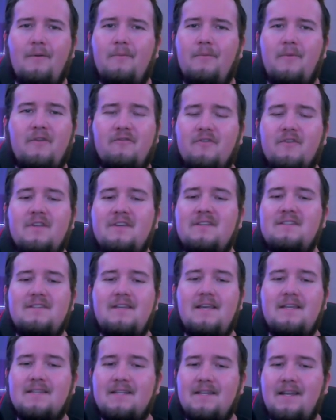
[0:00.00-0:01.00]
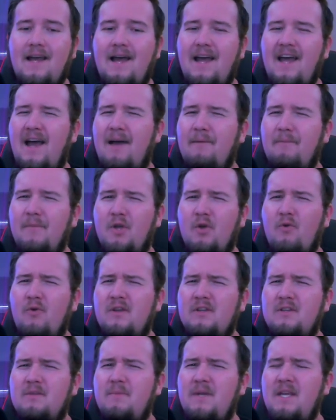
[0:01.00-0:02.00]
But for this season, I'm
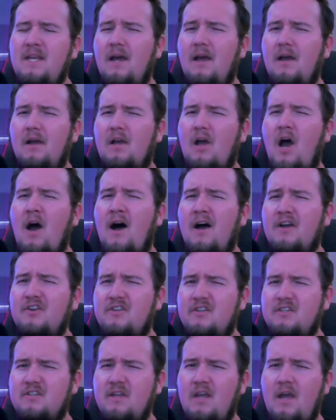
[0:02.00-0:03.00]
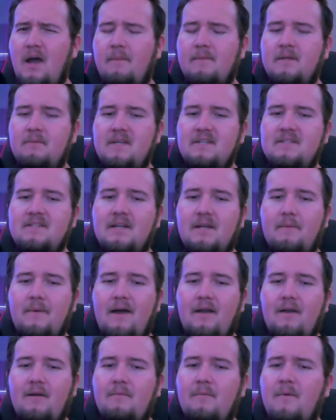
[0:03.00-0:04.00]
going to be cautiously optimistic
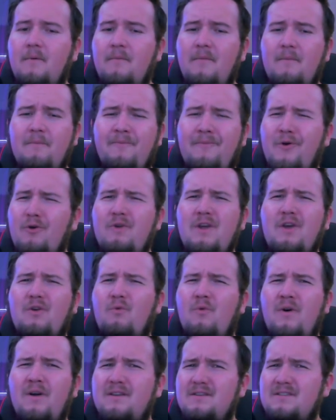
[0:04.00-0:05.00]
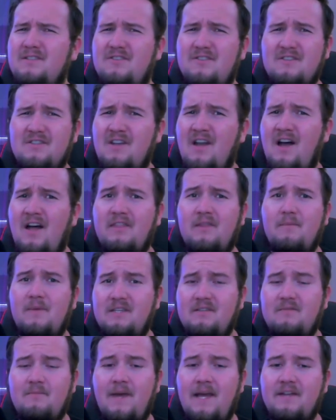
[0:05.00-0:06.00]
about him. But week 1 is just not the
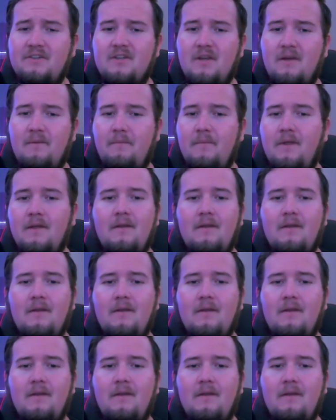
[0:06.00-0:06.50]
best matchup.